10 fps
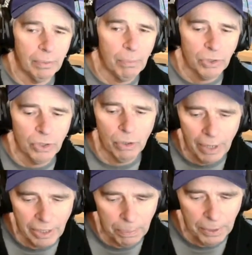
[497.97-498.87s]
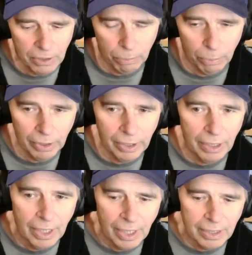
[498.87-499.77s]
Most of your recipes are
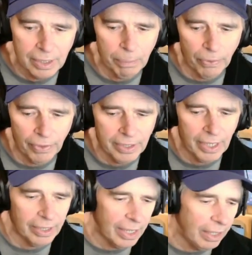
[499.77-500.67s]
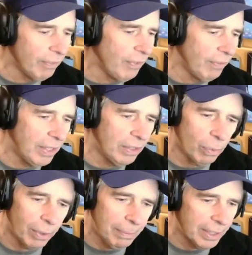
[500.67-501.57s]
really simple. They take 10 to 15,
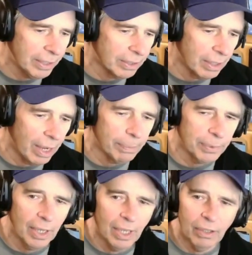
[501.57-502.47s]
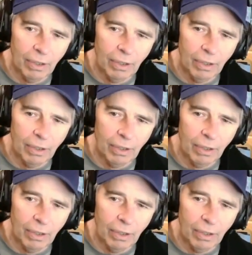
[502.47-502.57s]
20 minutes tops. You